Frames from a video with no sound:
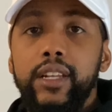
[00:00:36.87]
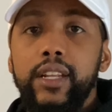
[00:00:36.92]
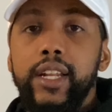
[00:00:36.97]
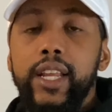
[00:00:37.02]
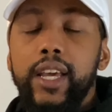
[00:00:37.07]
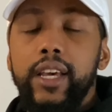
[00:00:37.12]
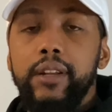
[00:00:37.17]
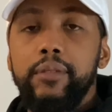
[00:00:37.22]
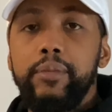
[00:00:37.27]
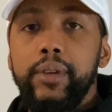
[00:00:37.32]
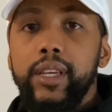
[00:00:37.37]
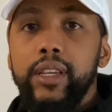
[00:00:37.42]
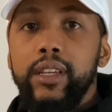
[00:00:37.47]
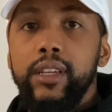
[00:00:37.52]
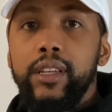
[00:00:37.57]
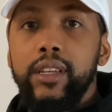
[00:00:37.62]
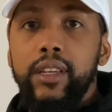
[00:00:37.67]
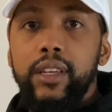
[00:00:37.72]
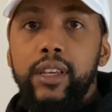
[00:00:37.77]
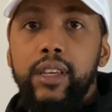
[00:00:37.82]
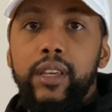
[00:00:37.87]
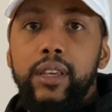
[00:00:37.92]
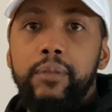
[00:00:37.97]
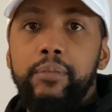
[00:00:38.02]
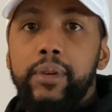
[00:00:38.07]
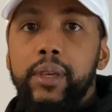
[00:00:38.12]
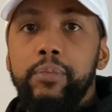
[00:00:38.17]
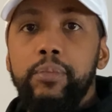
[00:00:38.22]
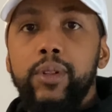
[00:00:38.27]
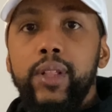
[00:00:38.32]
anatomy,
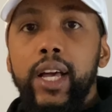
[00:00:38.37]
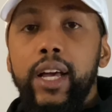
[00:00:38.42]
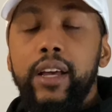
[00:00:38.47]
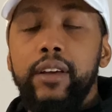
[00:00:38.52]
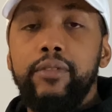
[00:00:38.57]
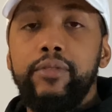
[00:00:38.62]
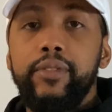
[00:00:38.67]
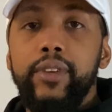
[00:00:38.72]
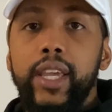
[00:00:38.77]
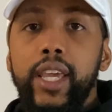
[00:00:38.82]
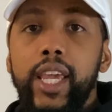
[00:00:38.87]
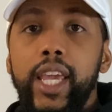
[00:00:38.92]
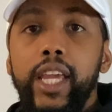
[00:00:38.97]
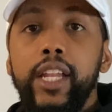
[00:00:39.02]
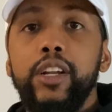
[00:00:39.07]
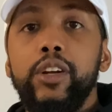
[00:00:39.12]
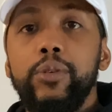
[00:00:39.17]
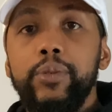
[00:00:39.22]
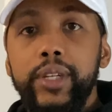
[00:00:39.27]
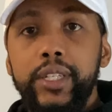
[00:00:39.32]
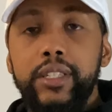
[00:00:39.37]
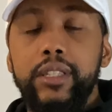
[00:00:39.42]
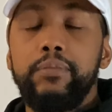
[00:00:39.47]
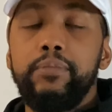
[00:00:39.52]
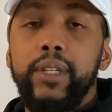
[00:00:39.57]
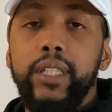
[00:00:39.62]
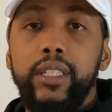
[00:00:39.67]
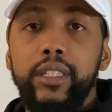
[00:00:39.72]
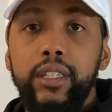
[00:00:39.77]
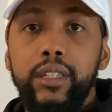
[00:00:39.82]
people have increased
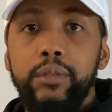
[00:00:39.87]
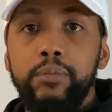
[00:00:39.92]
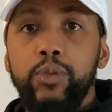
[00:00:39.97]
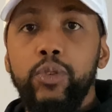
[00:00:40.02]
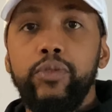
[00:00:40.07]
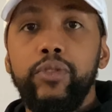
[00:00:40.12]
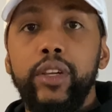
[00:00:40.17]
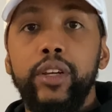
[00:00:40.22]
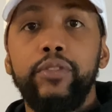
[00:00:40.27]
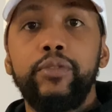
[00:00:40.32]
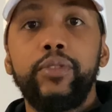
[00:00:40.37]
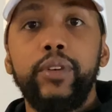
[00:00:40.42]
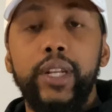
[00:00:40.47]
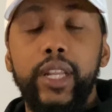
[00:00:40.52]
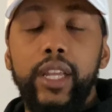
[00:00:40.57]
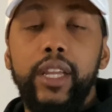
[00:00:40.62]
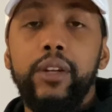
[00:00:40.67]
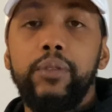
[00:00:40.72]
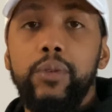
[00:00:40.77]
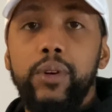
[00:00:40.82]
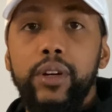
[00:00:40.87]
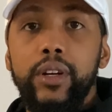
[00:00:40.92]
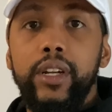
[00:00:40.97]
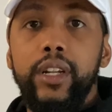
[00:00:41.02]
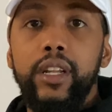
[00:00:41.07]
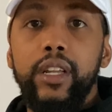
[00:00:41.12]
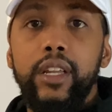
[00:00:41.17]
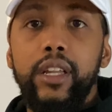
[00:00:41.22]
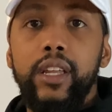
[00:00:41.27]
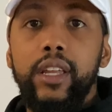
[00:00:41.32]
ability to move their foot
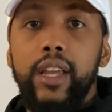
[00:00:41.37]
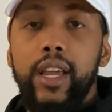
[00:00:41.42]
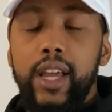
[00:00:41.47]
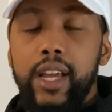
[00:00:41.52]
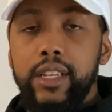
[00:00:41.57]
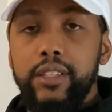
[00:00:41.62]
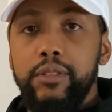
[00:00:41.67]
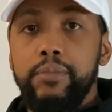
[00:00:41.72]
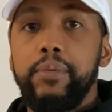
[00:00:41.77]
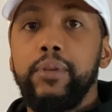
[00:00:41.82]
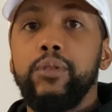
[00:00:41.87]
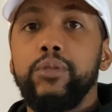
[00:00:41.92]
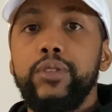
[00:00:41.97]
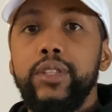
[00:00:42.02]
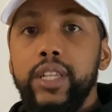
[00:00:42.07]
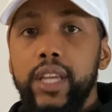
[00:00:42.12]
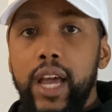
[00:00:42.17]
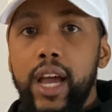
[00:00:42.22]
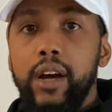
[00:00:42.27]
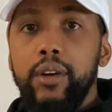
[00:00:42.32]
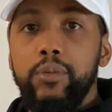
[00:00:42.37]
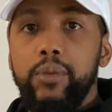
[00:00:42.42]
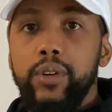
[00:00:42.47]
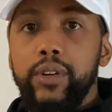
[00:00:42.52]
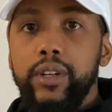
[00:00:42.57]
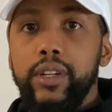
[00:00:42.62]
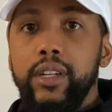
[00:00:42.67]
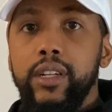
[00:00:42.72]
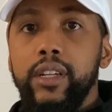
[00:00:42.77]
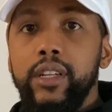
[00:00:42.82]
inward as opposed to outward.